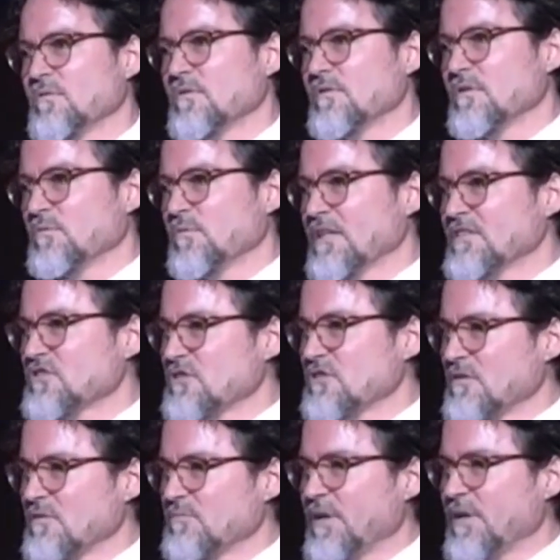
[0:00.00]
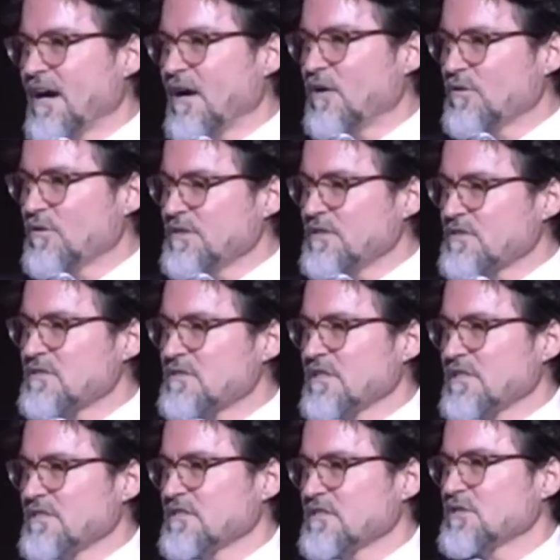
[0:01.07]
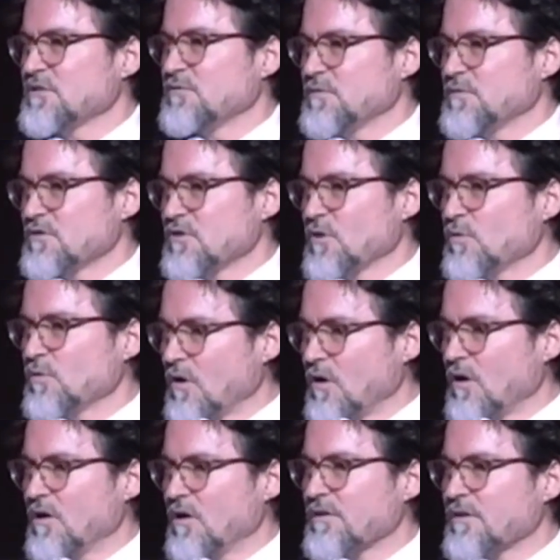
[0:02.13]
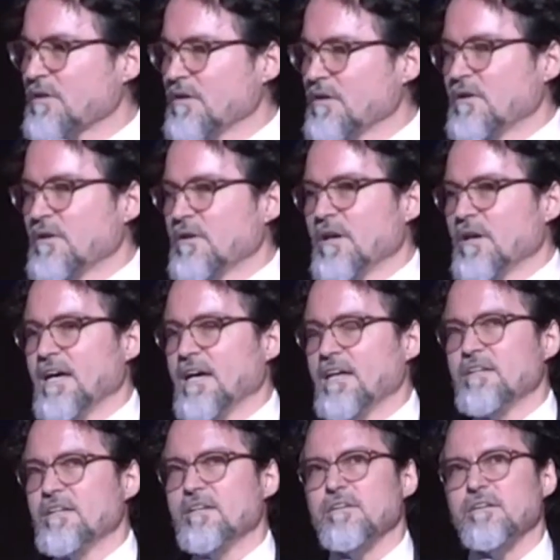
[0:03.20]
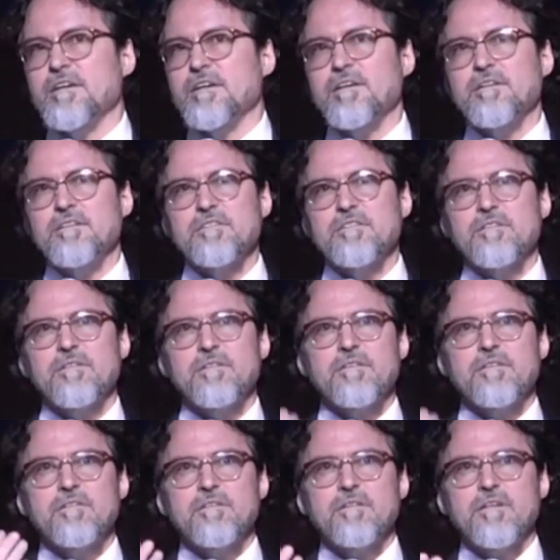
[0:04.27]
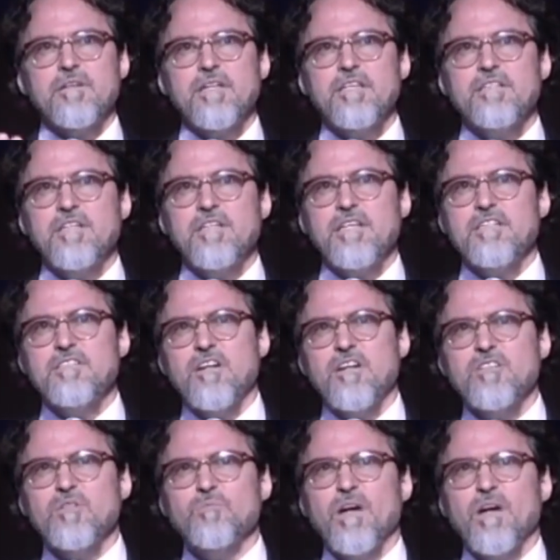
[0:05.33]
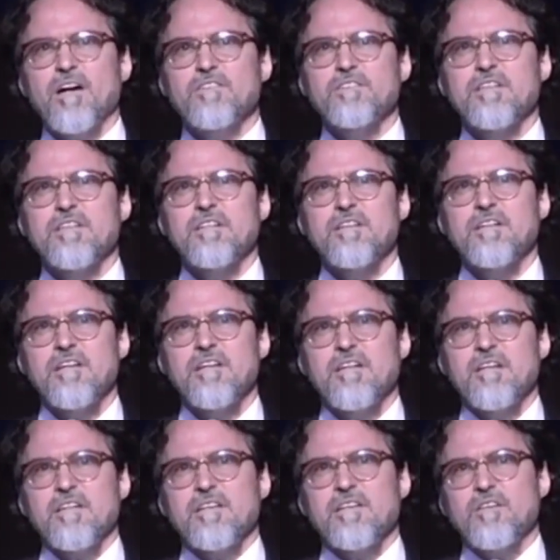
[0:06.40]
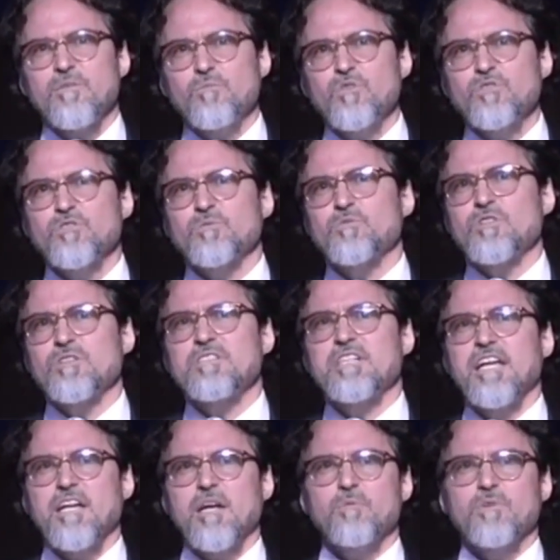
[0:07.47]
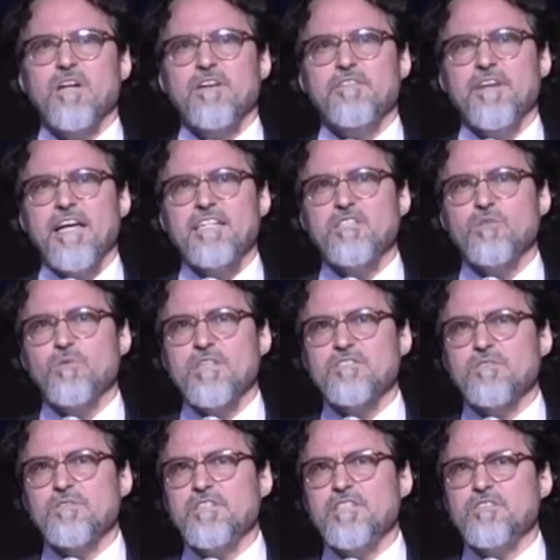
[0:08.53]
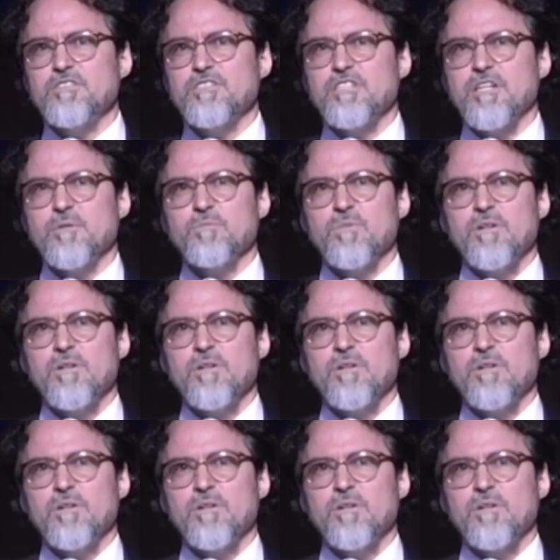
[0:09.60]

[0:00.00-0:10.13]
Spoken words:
Western power that's existed for so long. And he talked about that the Muslims could take up a kind of anti-Western leadership